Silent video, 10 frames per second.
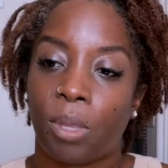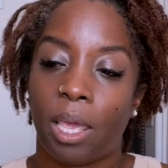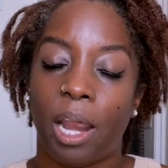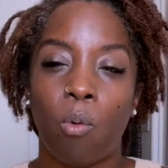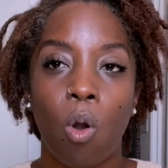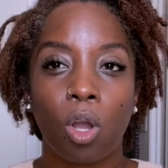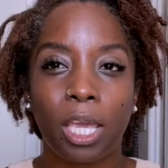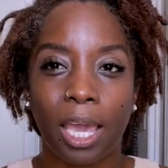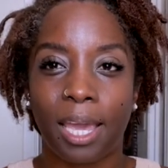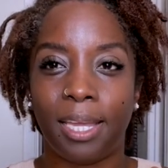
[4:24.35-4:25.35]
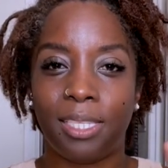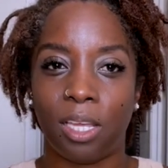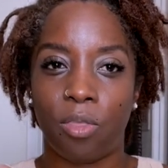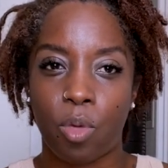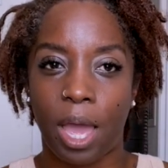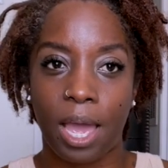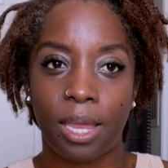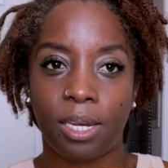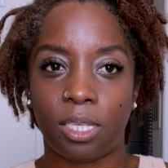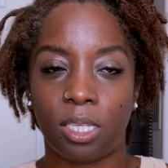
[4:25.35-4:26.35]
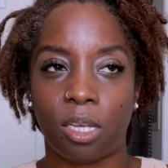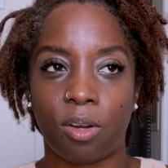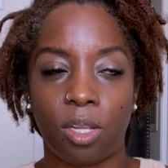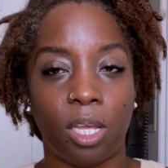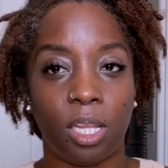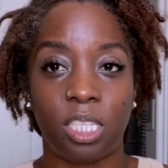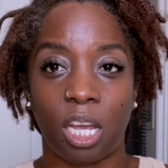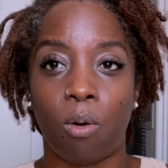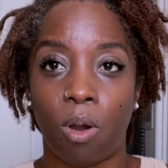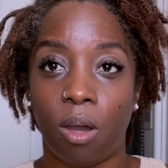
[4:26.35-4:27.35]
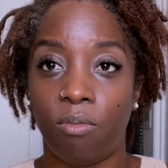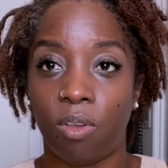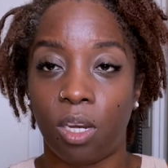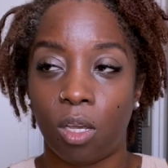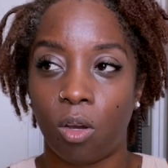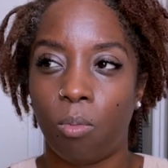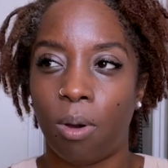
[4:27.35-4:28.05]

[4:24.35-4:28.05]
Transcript: And I won't get into that necessarily unless y'all want a video,